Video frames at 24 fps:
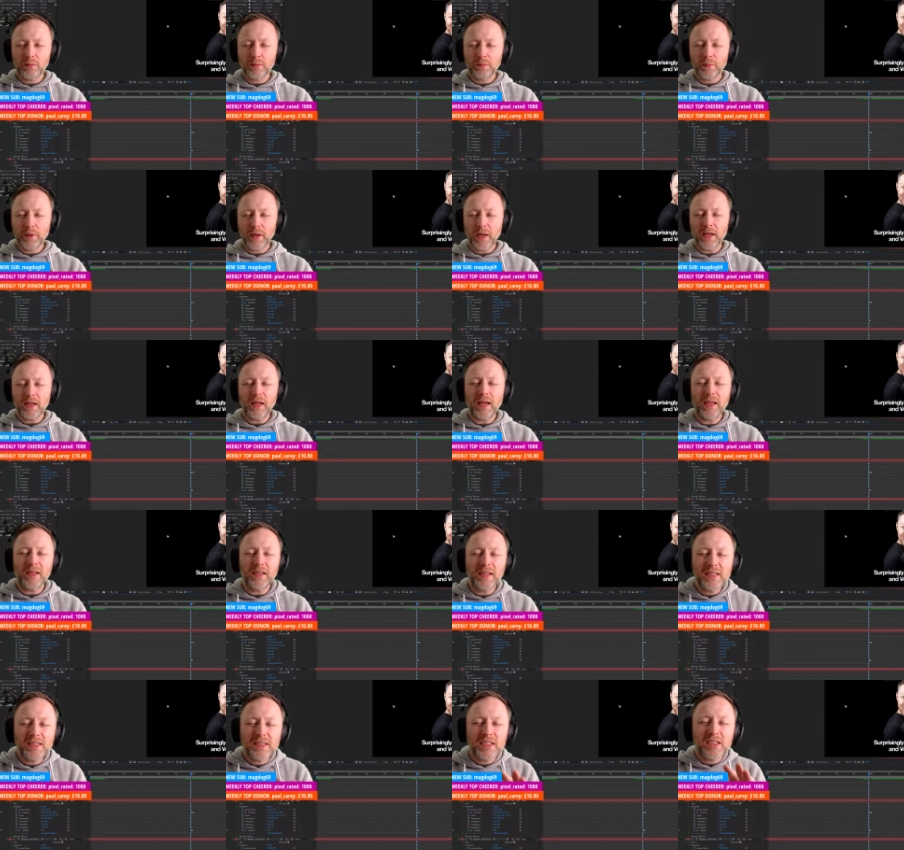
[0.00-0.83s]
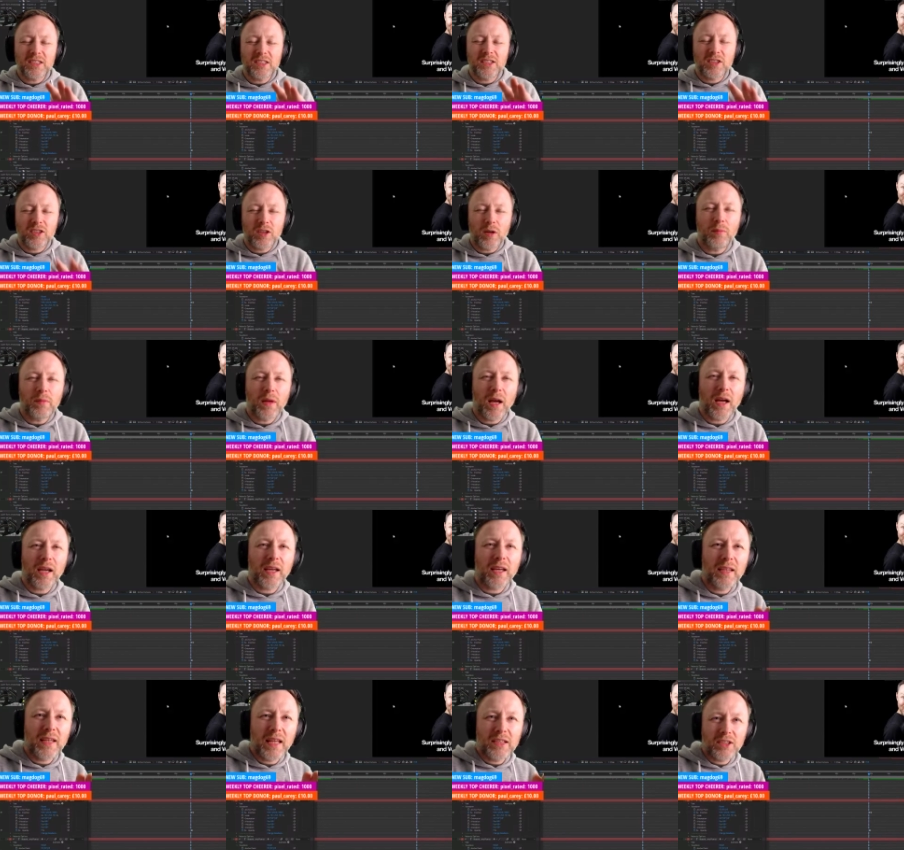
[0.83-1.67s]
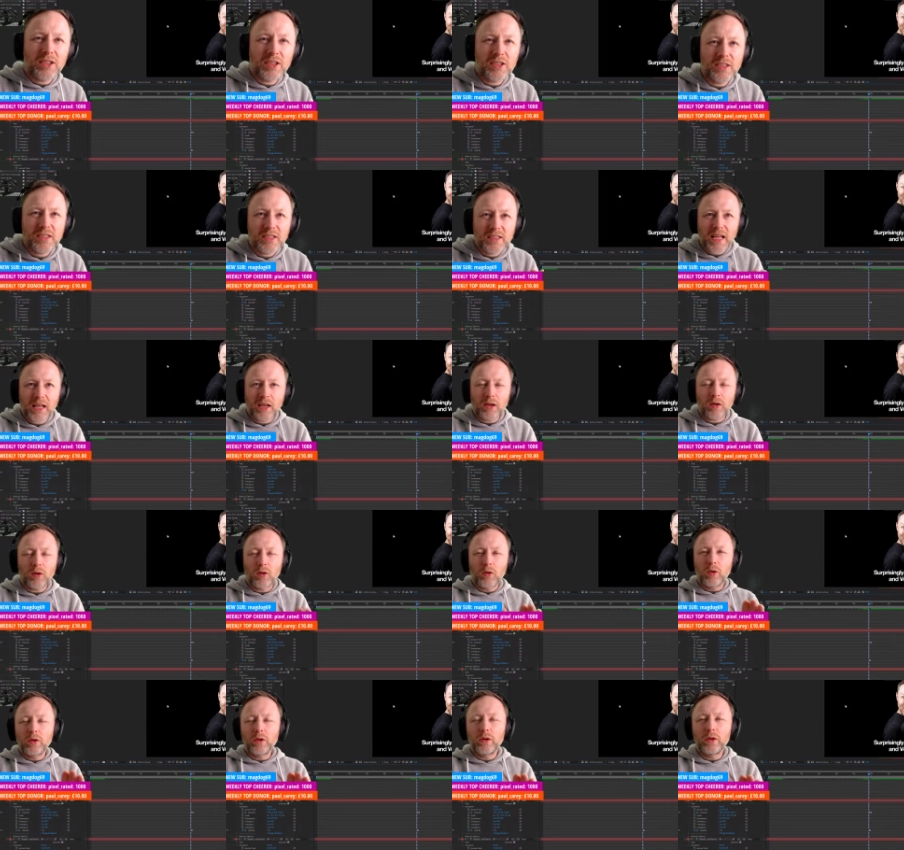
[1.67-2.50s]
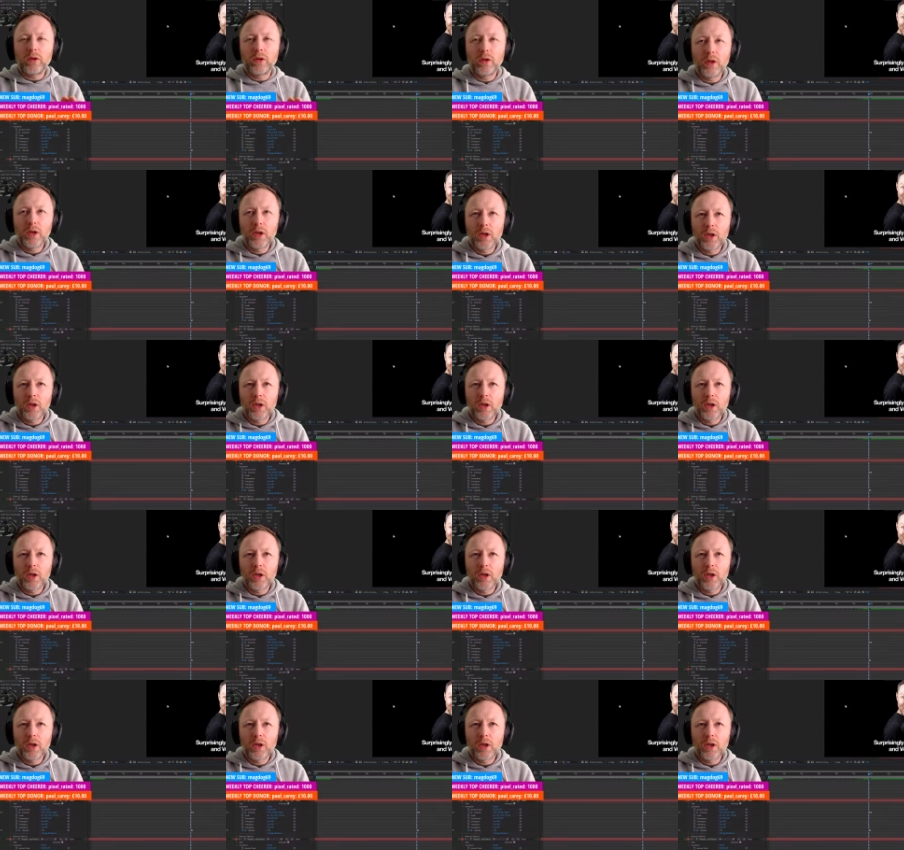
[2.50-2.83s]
But at least it's something that I can then just stick on.